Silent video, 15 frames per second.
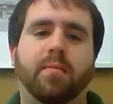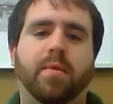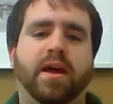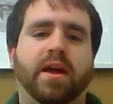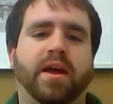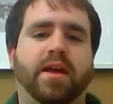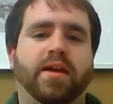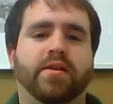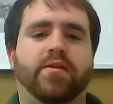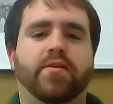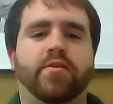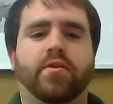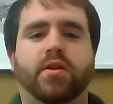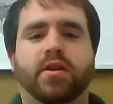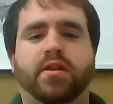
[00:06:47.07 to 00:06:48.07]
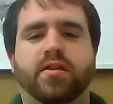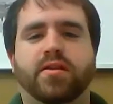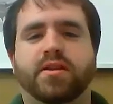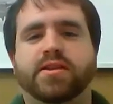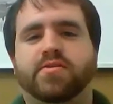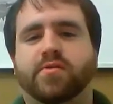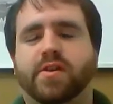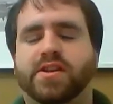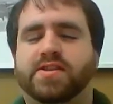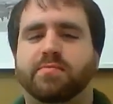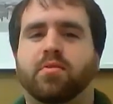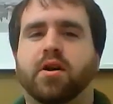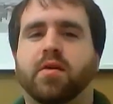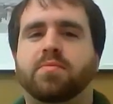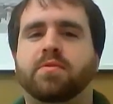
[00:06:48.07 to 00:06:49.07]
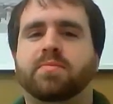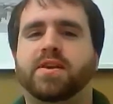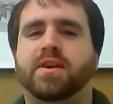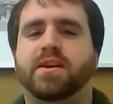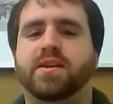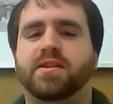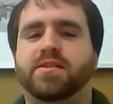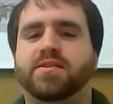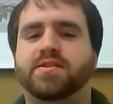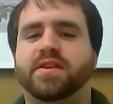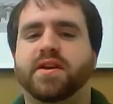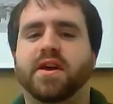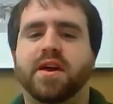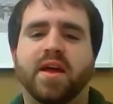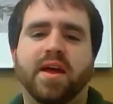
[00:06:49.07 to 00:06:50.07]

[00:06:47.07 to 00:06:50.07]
And this creates a problem because